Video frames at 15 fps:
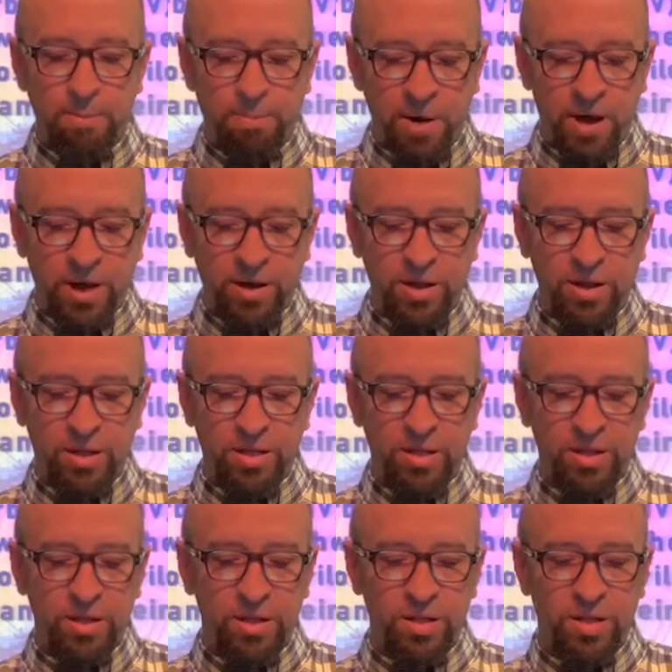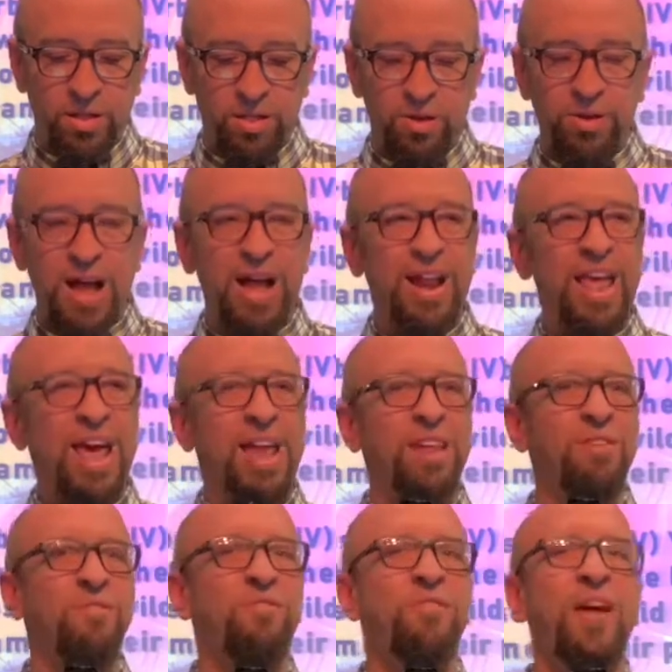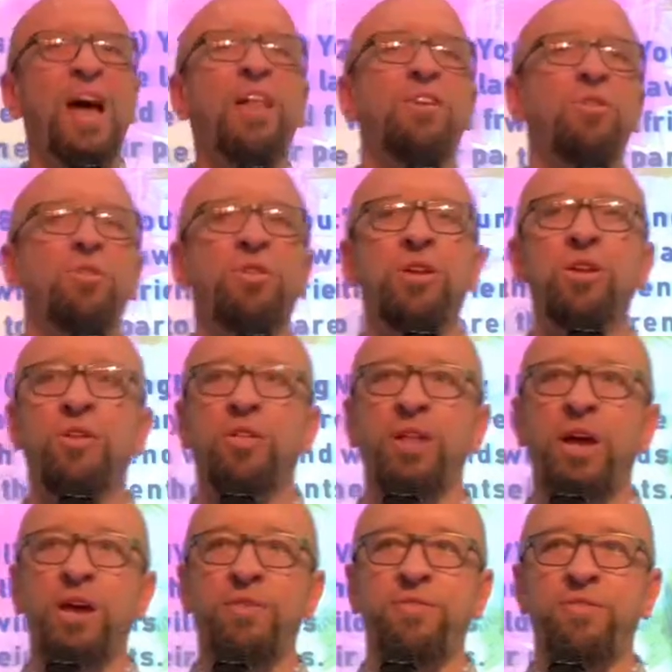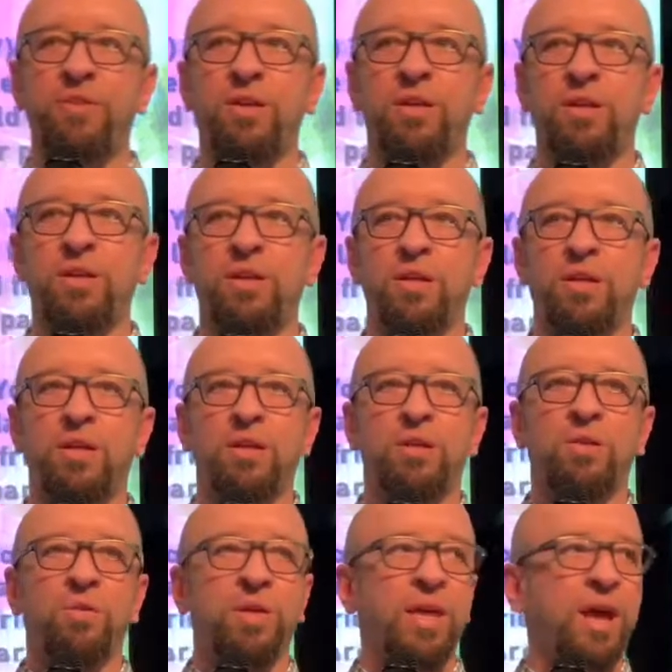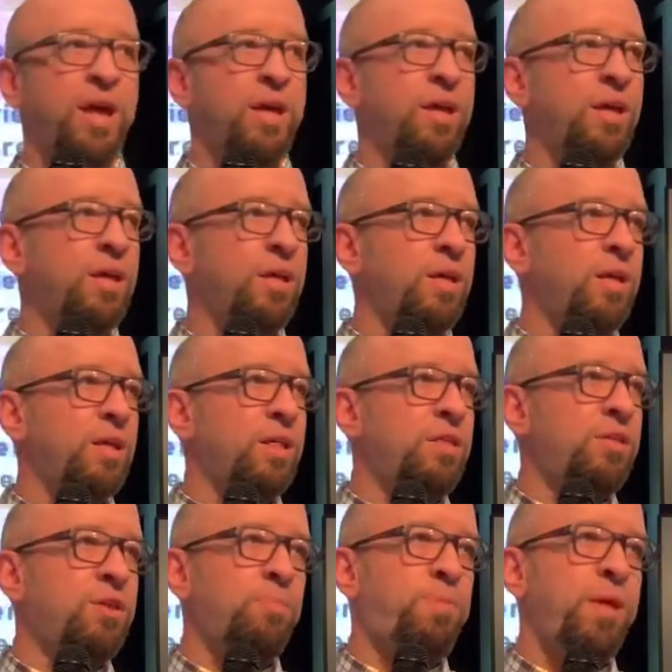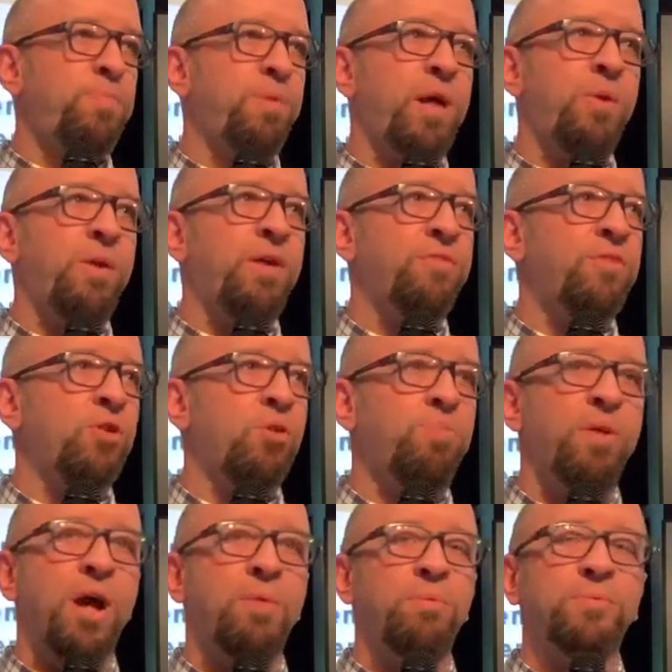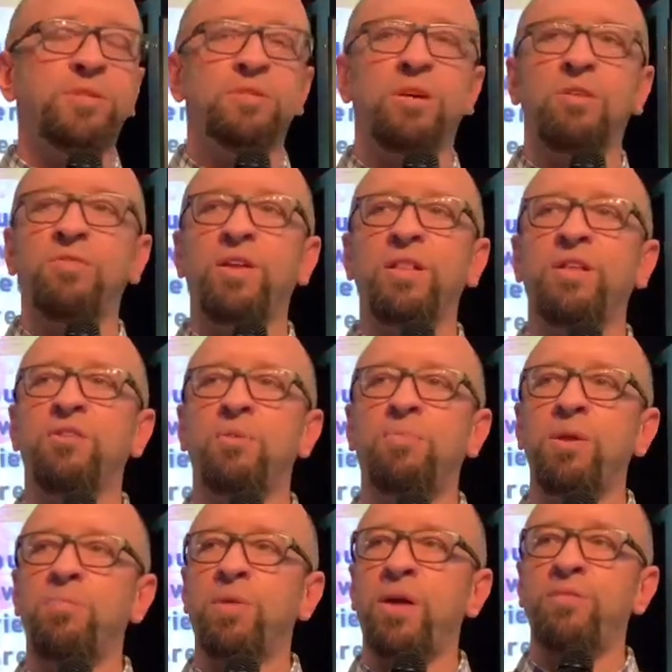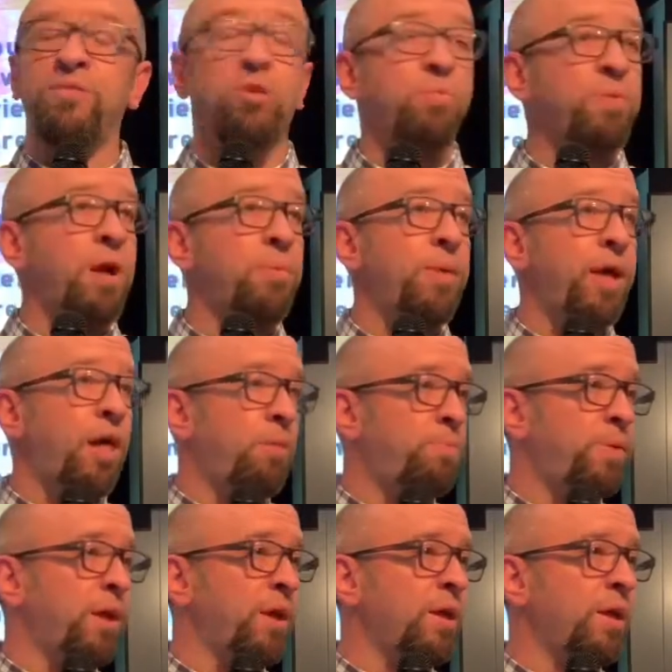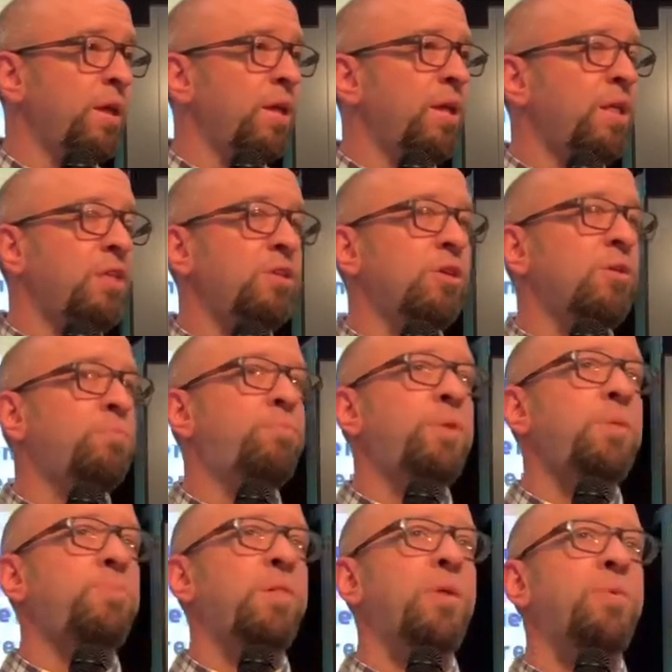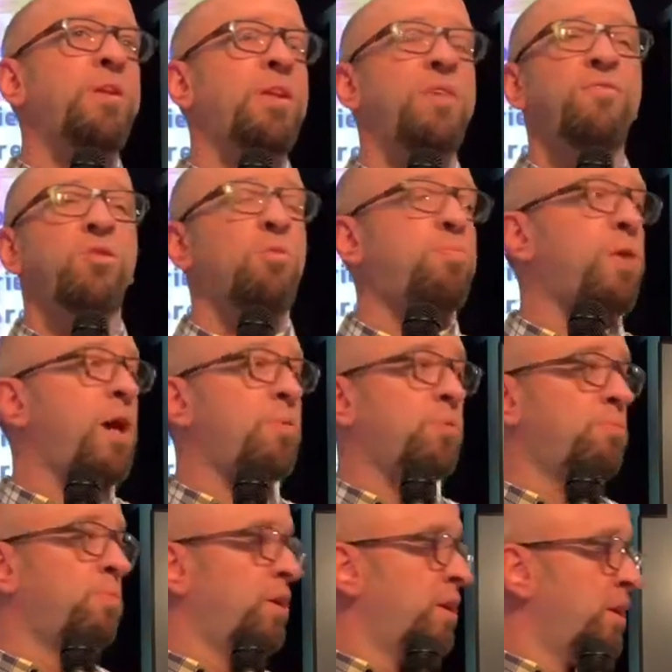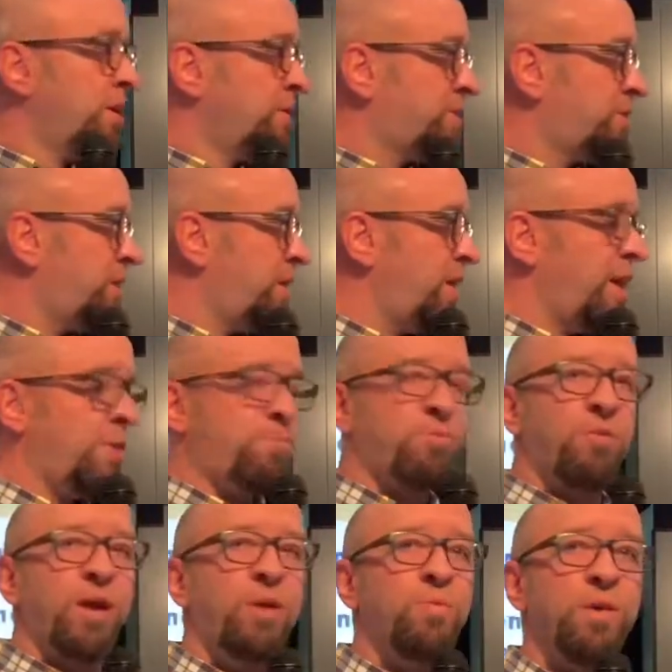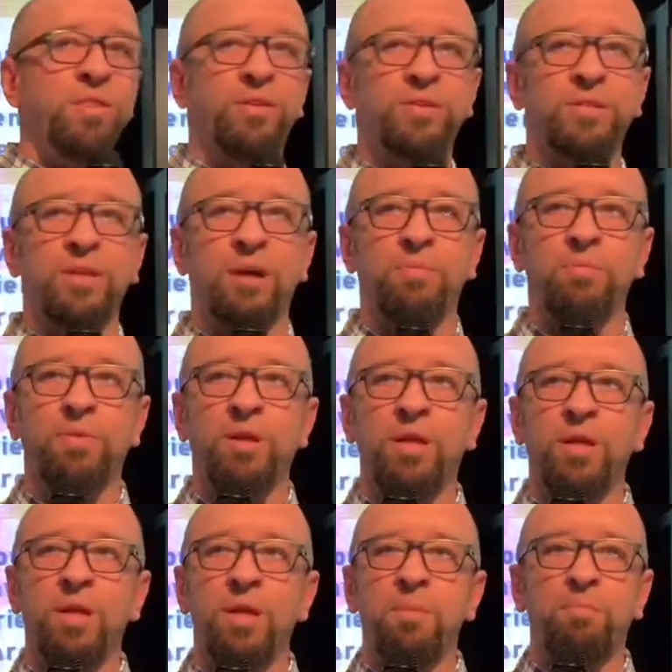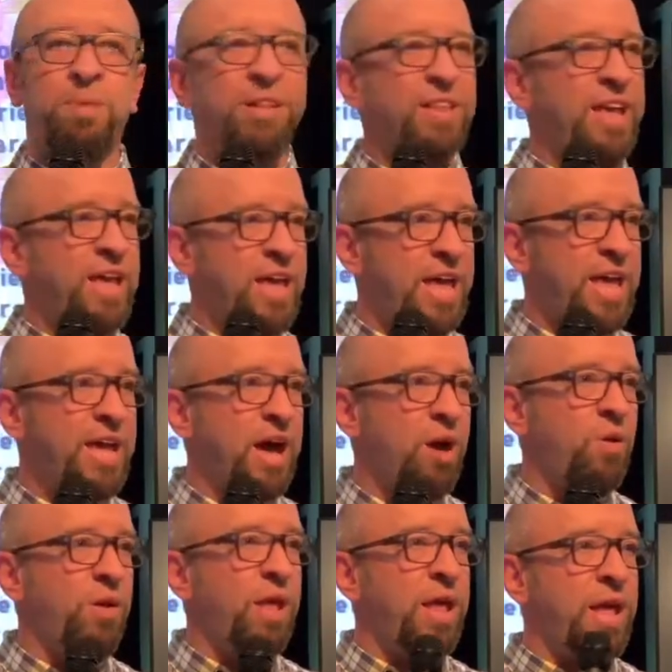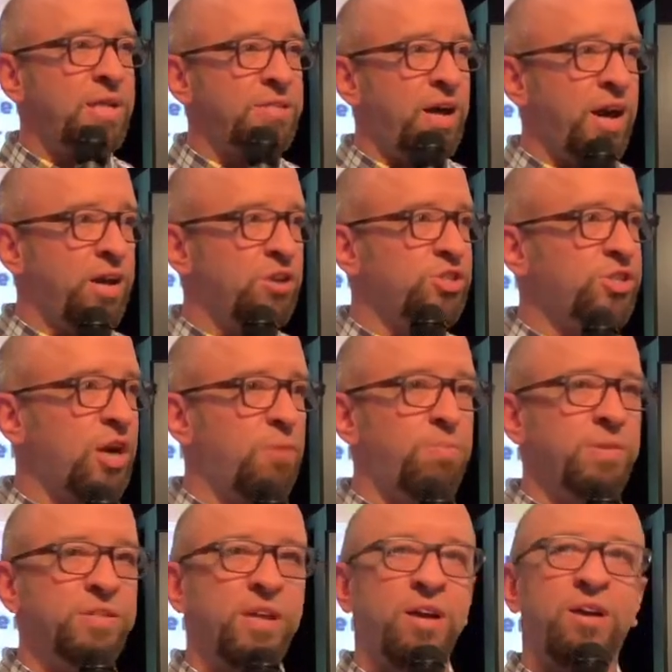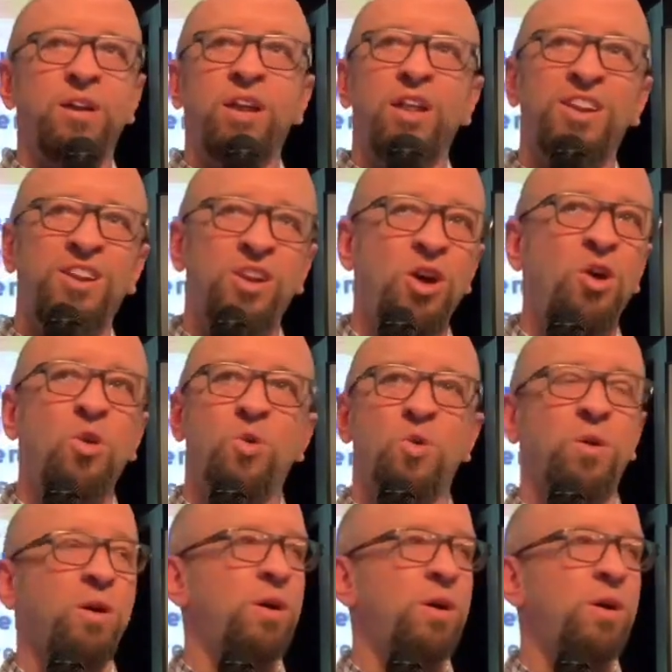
But they're not adding value to your life. Okay? These are people I would have no problem serving. These are people I have no problem helping. These are people I would have no problem sitting at a parade with or something. But to hang out as iron sharpens iron, no.